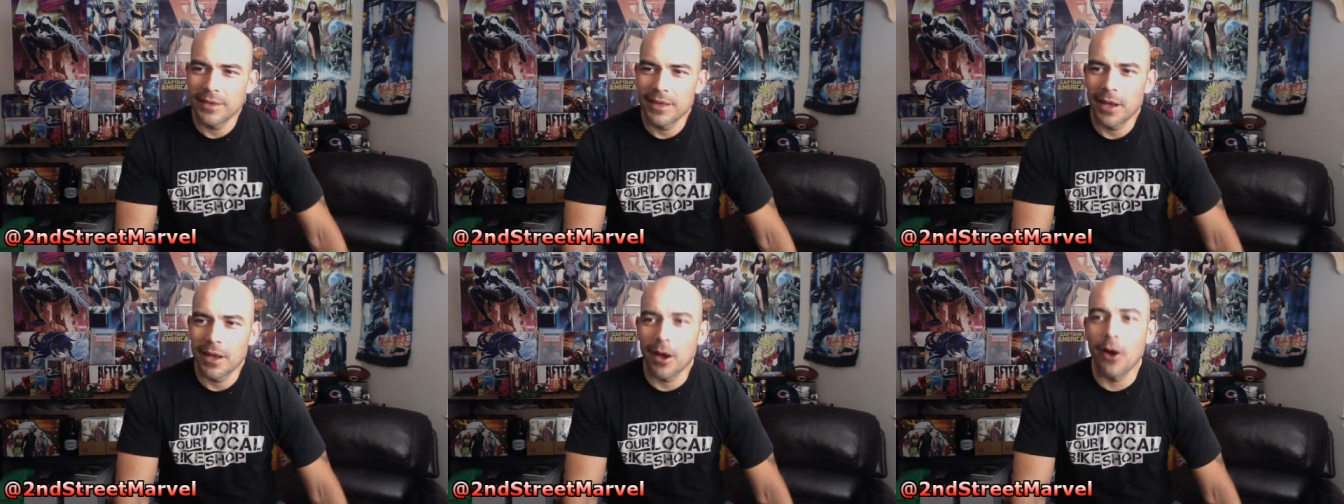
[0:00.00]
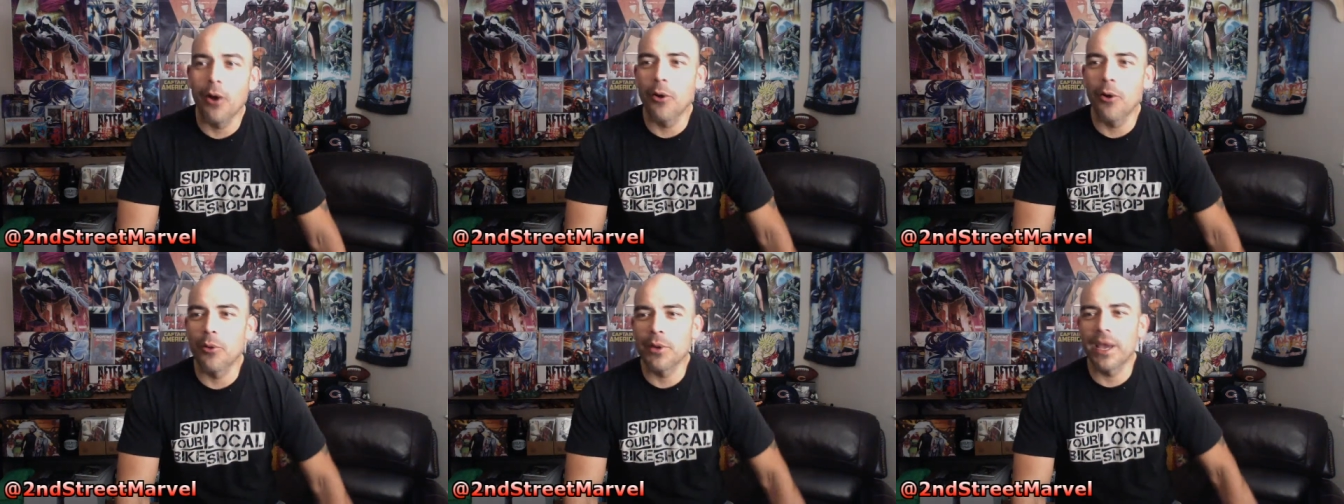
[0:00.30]

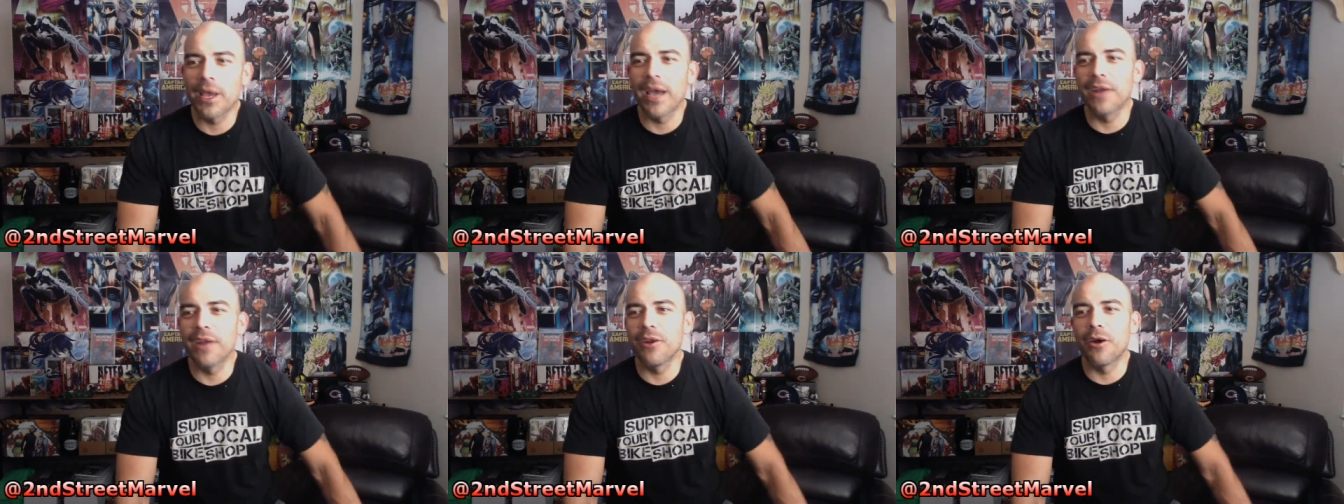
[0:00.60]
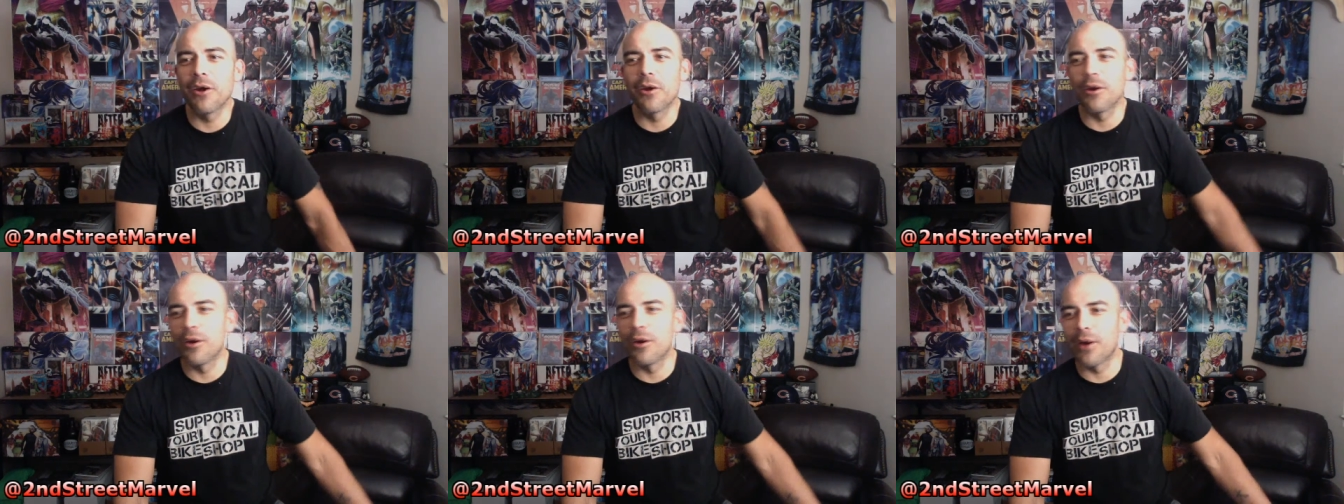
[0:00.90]
Oh yeah, no,
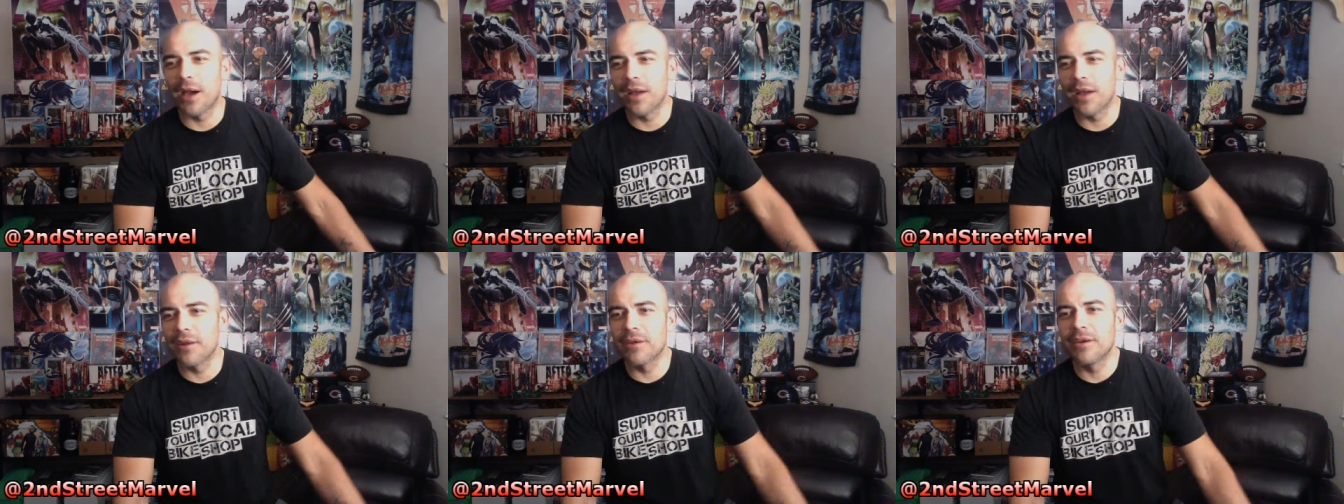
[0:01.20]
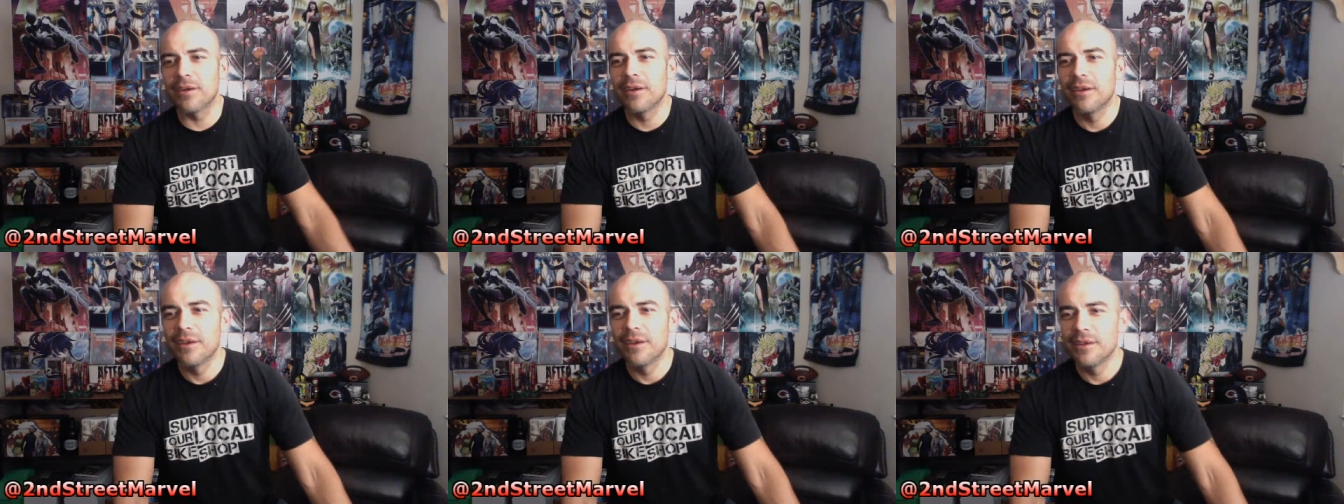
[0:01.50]

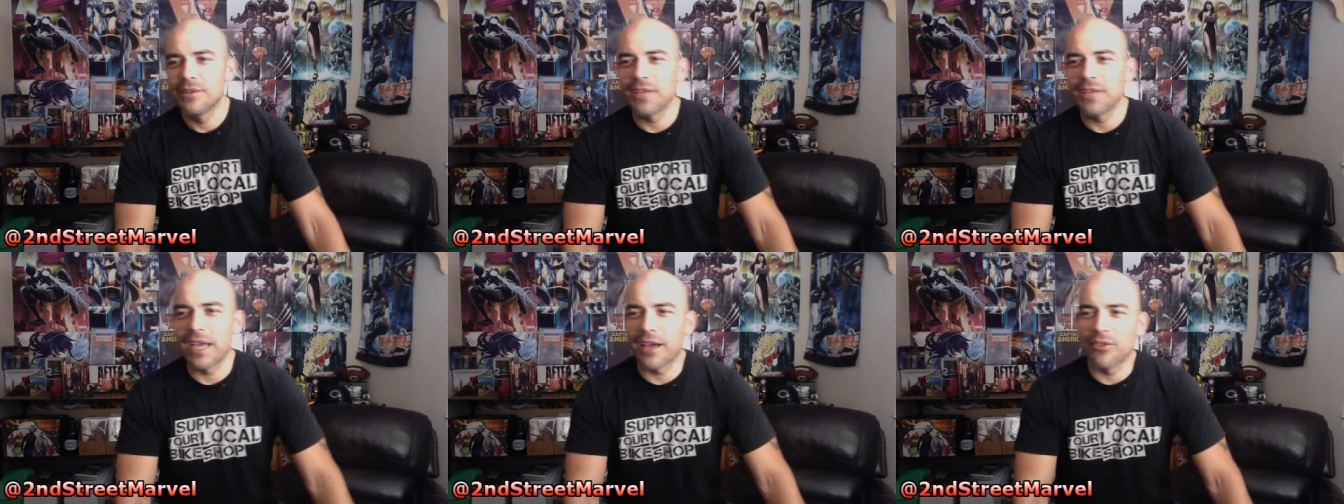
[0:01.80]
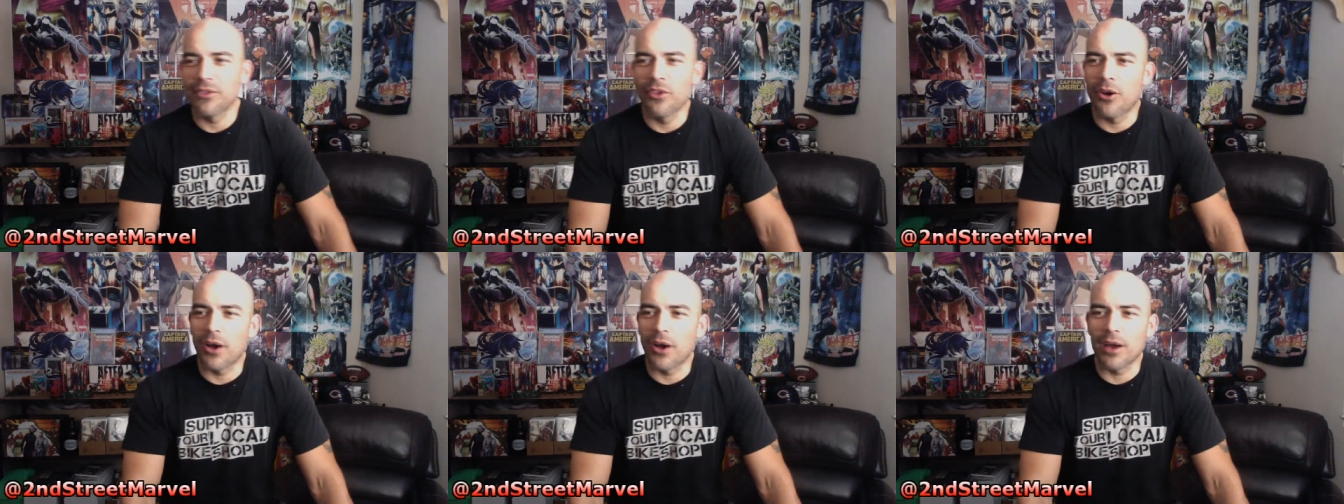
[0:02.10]

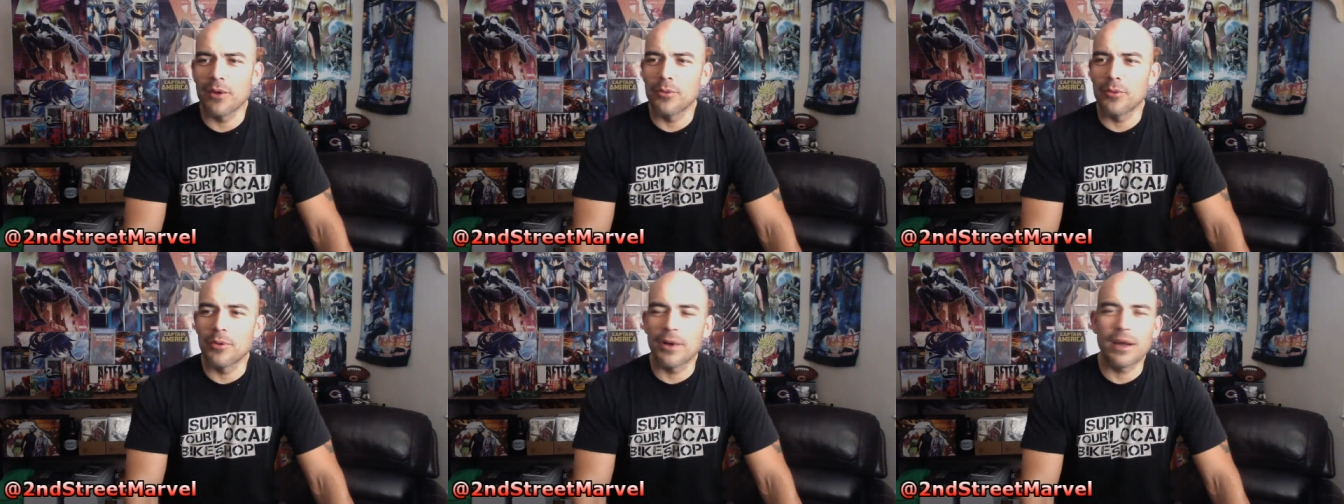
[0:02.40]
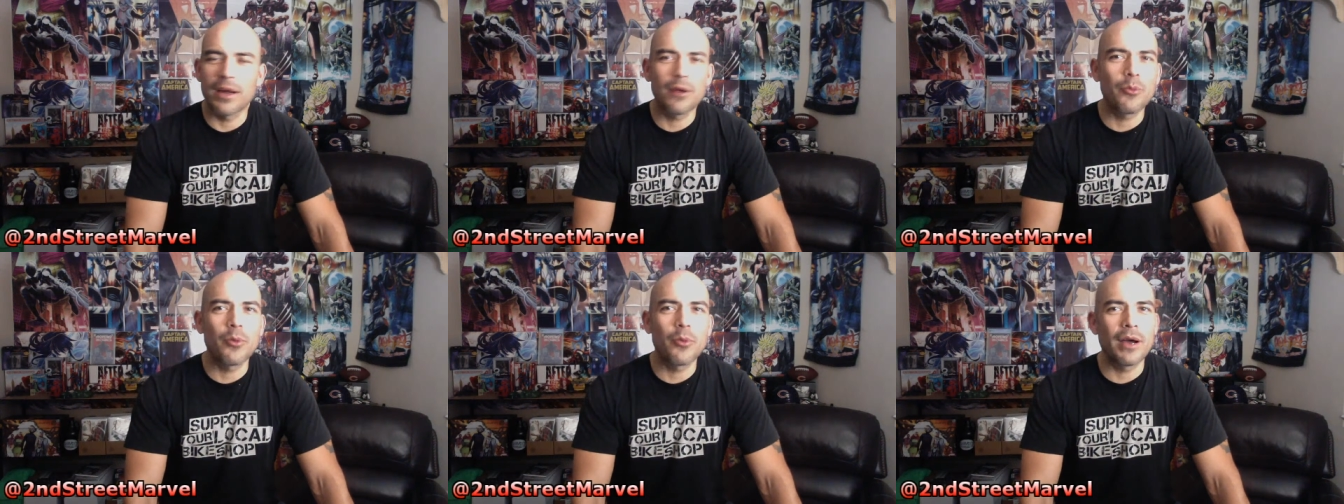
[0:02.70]
I
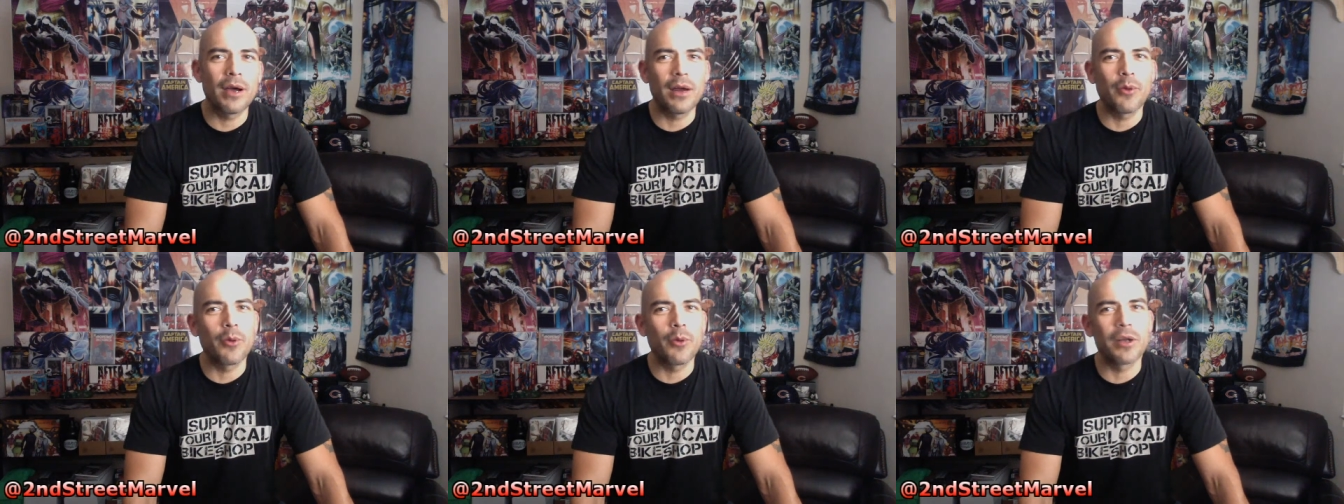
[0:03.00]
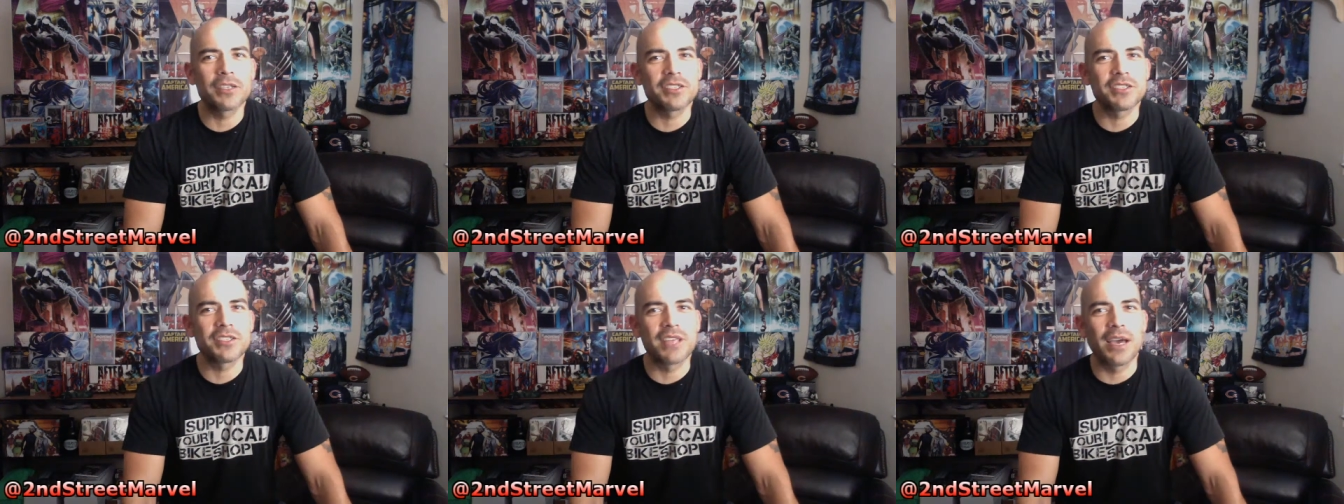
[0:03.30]
don't
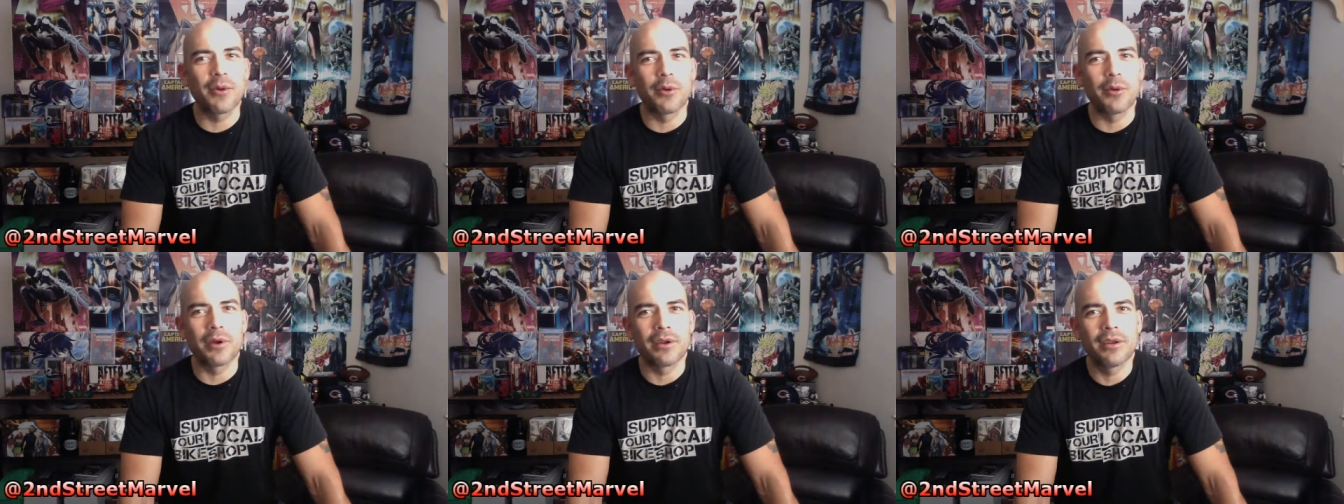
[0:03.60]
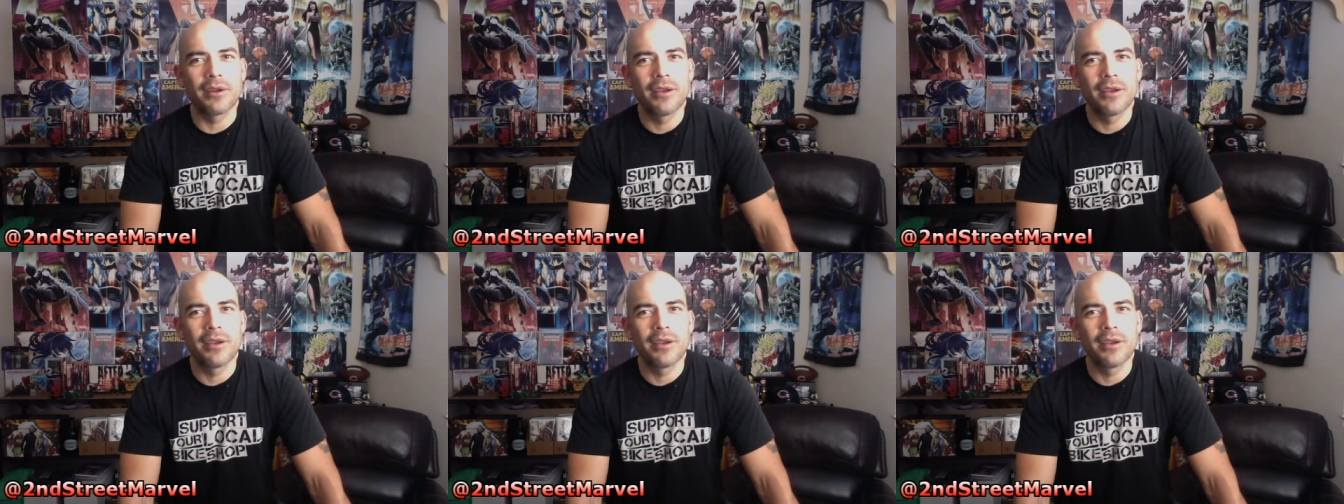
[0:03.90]
watch that one.